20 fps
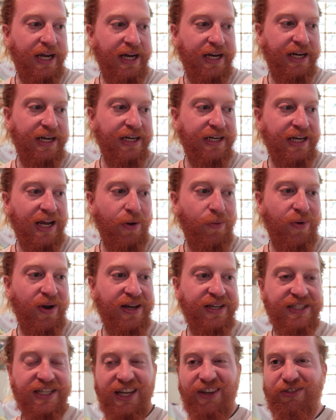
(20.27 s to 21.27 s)
and I
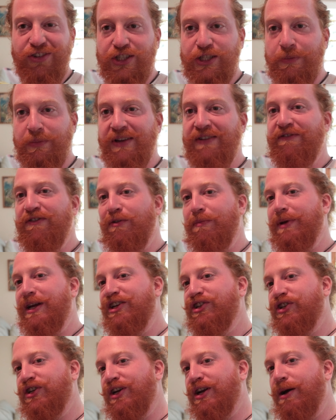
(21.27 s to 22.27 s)
wanted to give you some
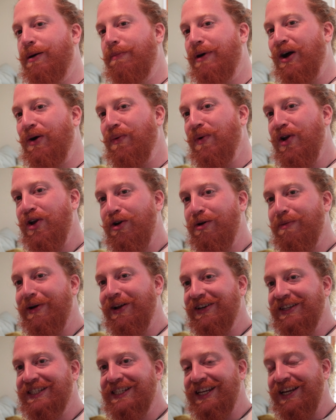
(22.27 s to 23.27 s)
information about what you're
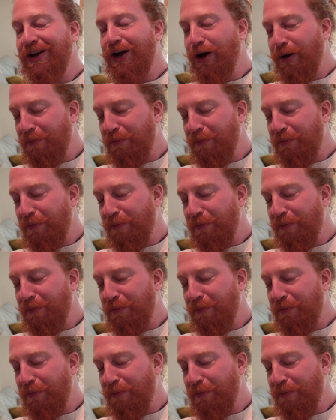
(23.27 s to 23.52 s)
about to see